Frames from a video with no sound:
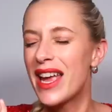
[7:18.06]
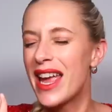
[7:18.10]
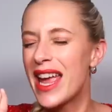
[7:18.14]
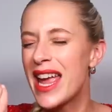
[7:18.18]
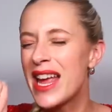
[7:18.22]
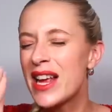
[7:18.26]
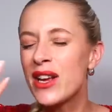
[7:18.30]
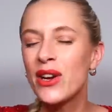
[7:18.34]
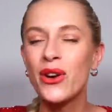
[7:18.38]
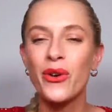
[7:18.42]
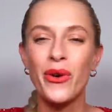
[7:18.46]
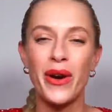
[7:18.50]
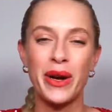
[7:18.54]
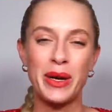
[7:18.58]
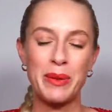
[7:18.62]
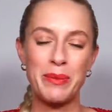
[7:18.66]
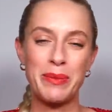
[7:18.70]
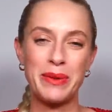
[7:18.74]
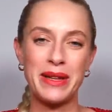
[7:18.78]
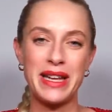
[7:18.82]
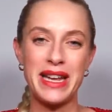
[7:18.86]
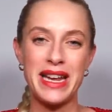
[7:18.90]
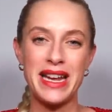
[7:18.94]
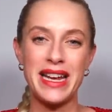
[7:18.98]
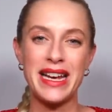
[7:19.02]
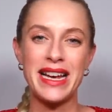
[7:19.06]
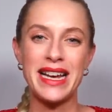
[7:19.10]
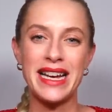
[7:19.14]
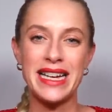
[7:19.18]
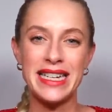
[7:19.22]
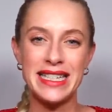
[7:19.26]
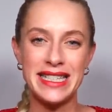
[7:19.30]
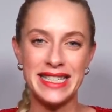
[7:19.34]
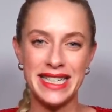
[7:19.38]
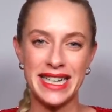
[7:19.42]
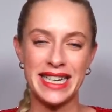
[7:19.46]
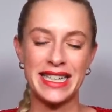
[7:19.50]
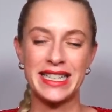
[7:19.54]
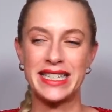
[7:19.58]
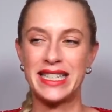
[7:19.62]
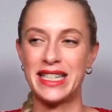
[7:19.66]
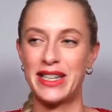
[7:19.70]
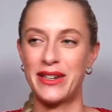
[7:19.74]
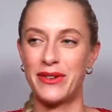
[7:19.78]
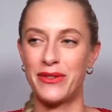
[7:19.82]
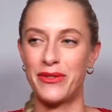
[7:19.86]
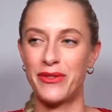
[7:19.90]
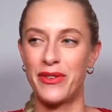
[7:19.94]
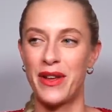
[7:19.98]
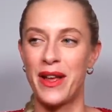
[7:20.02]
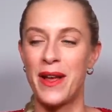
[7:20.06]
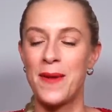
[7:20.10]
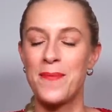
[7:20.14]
incredibly addictive.